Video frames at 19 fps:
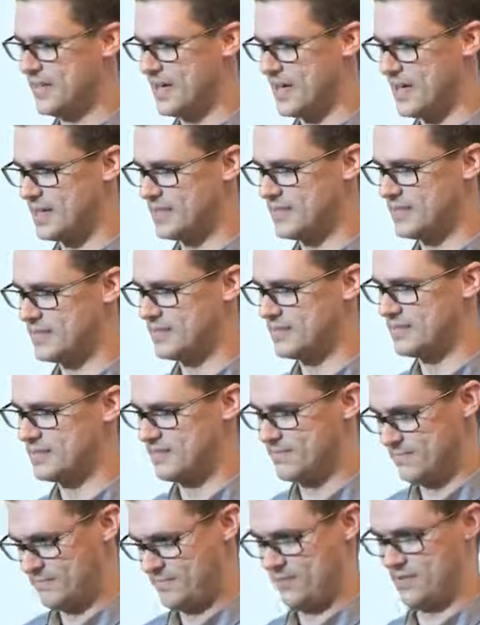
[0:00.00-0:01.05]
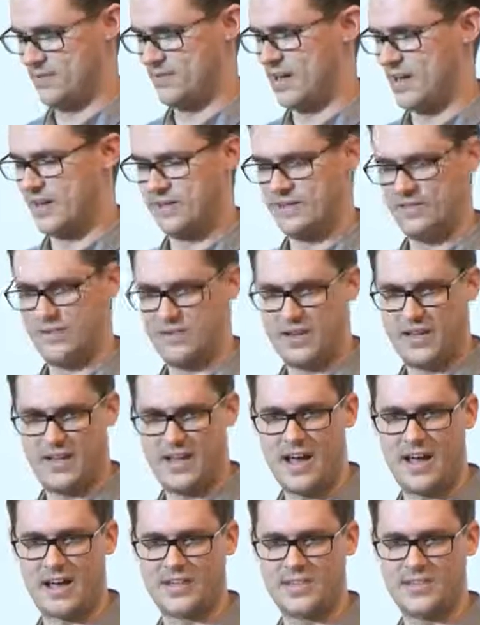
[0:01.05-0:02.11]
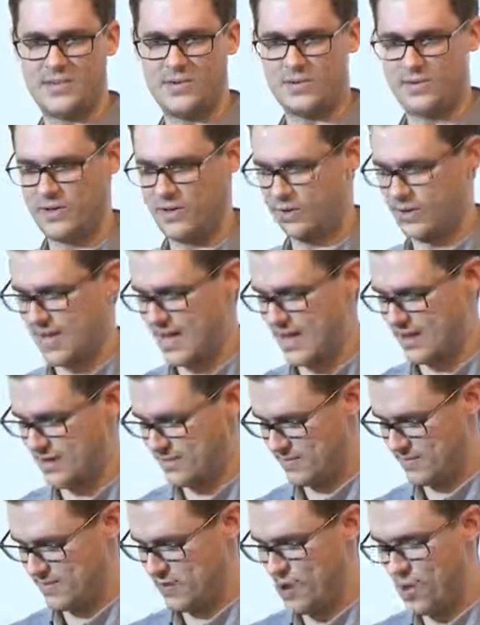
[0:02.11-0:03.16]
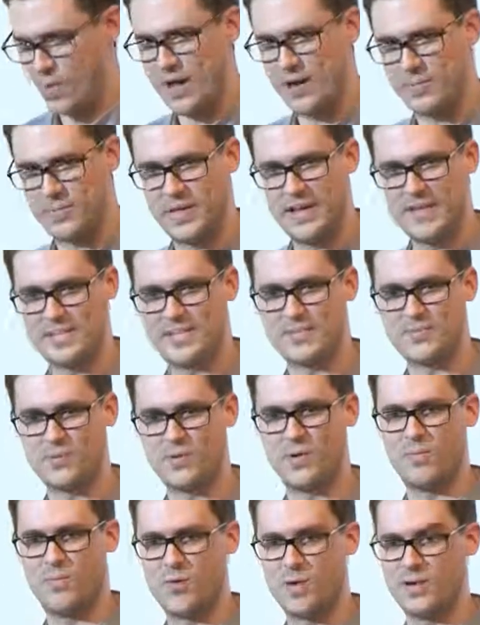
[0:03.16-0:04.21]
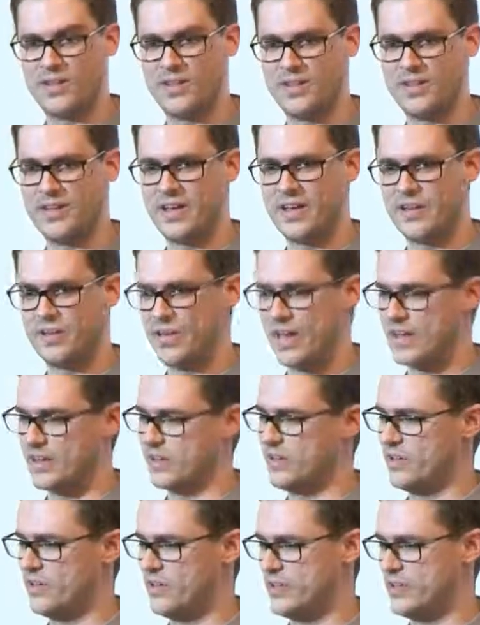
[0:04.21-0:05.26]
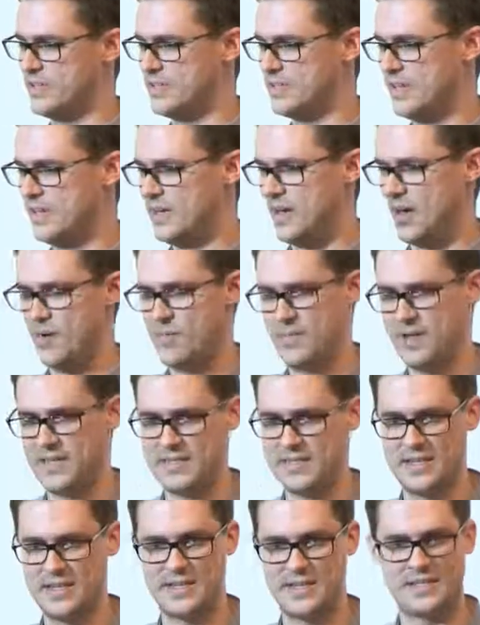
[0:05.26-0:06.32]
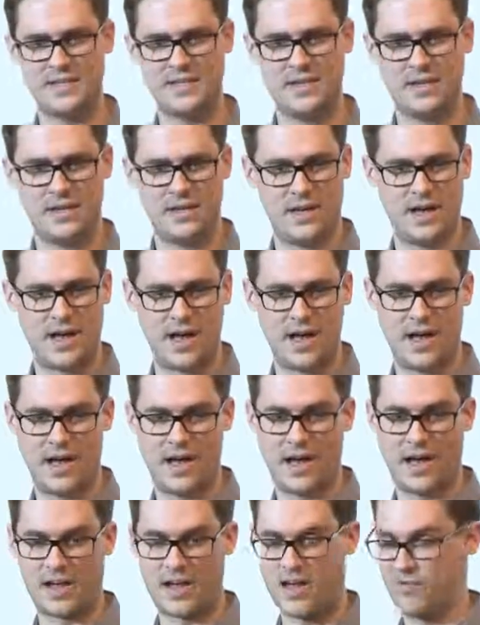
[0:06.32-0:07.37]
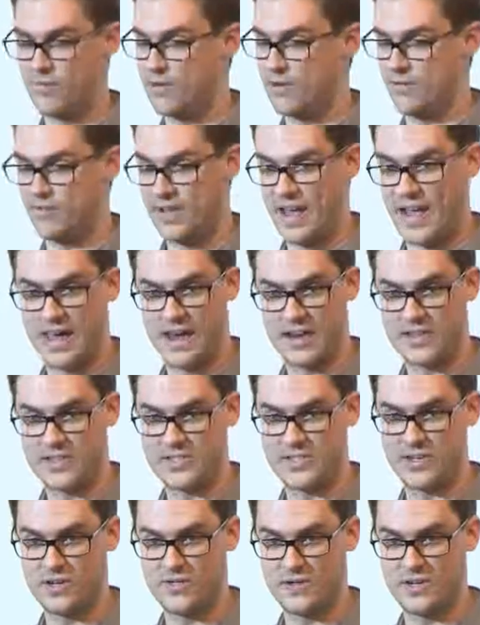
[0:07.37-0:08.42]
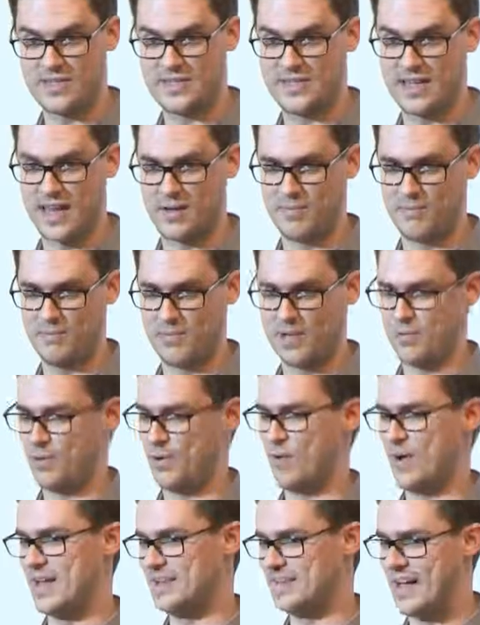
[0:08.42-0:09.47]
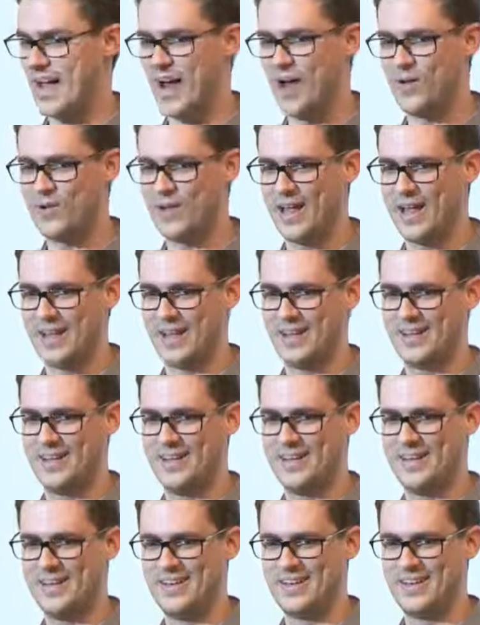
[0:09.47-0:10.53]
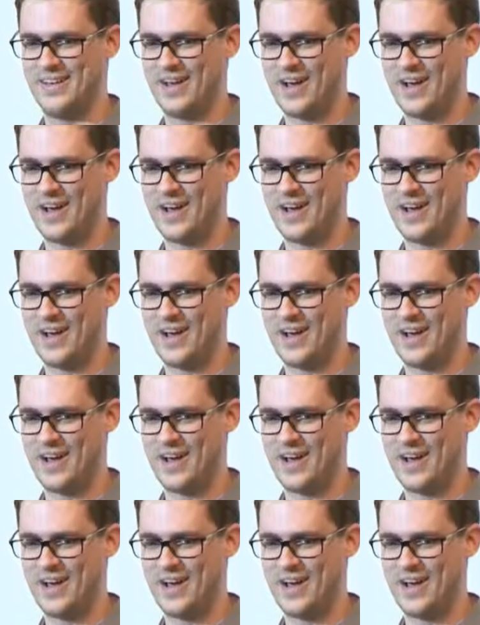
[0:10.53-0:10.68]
Because you're not locked. You can't, no one place is more important than the other. That includes a business, a Government of Canada service that maybe went down, like